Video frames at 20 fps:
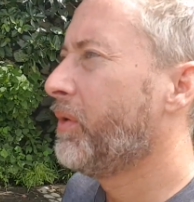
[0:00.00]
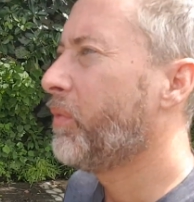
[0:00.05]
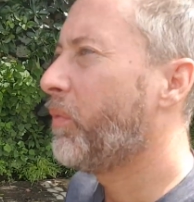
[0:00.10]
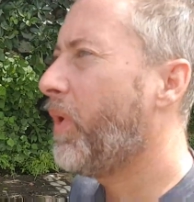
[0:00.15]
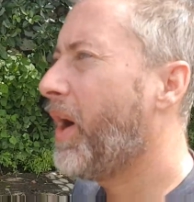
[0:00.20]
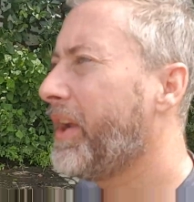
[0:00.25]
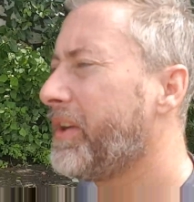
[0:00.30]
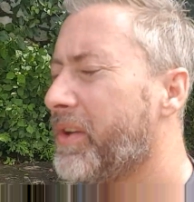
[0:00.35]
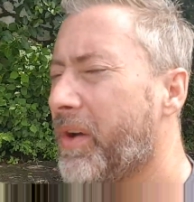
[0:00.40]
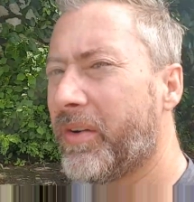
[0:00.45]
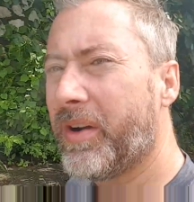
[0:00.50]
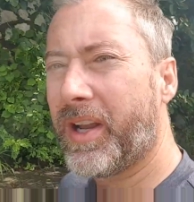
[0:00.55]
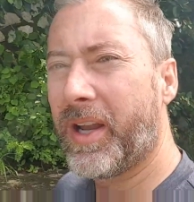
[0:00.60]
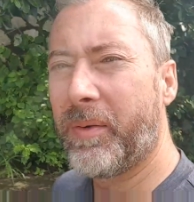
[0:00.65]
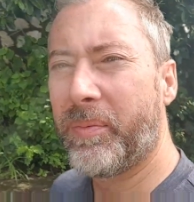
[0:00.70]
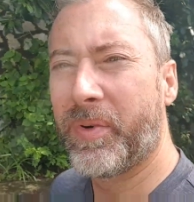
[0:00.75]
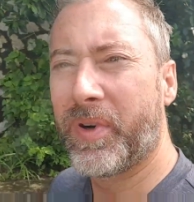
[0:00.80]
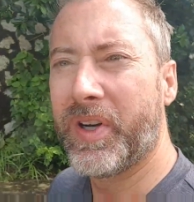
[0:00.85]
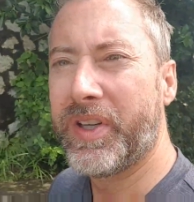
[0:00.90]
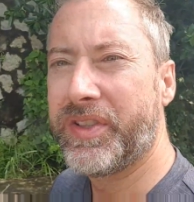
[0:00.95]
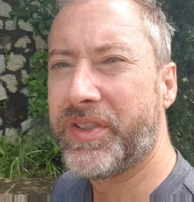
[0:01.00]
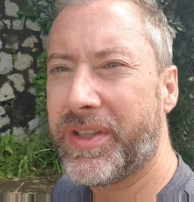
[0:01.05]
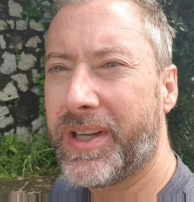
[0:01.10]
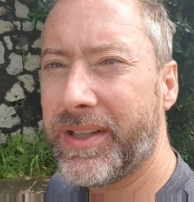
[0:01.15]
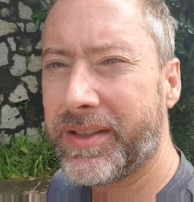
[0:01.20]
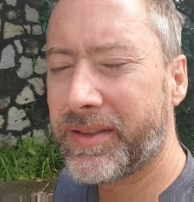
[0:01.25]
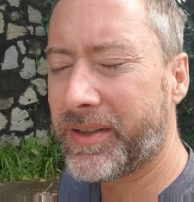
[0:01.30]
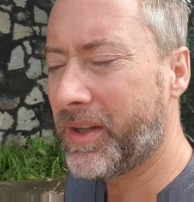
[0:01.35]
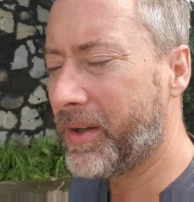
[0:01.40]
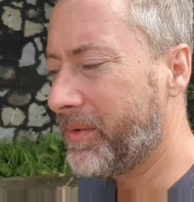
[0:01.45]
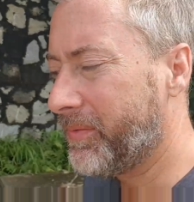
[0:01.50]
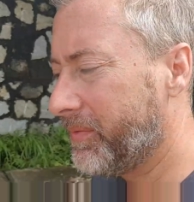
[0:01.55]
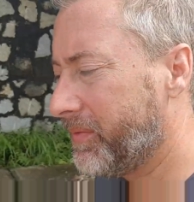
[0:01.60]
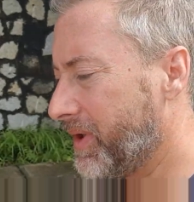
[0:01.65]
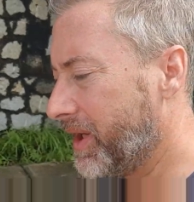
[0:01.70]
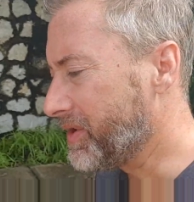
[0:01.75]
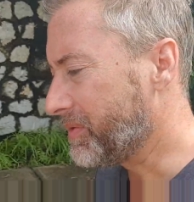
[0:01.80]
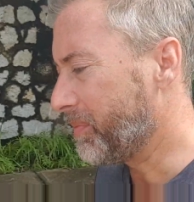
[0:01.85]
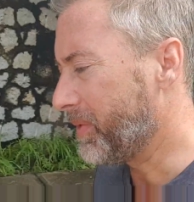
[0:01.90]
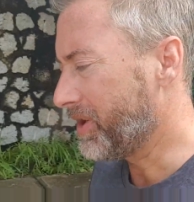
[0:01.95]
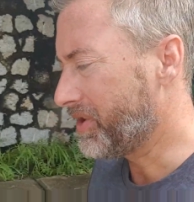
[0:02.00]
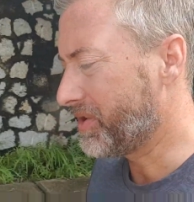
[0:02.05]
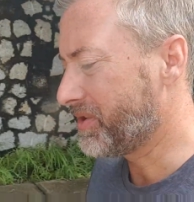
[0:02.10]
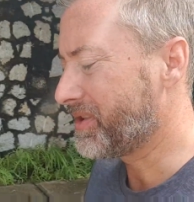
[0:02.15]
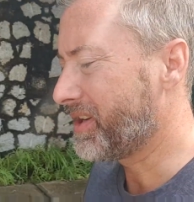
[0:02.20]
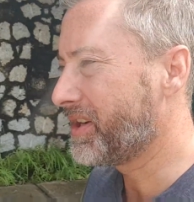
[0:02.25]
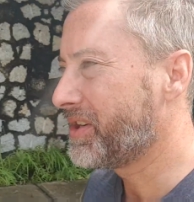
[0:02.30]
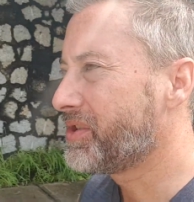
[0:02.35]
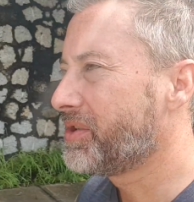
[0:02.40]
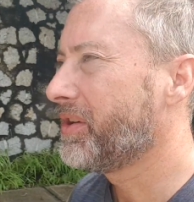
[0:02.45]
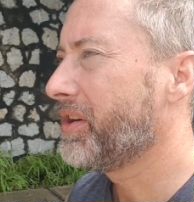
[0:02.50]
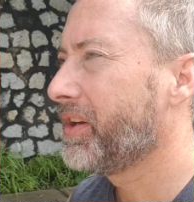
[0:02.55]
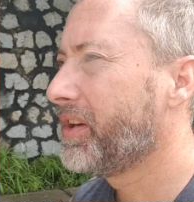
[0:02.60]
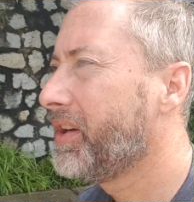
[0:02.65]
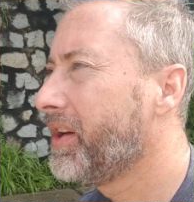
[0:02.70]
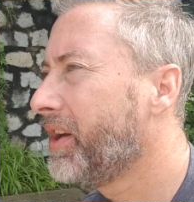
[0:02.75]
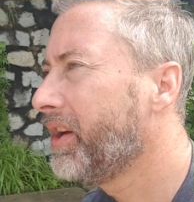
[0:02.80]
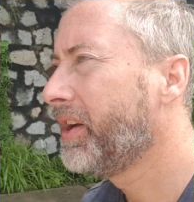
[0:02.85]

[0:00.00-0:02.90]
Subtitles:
why don't I appreciate them as much as I should?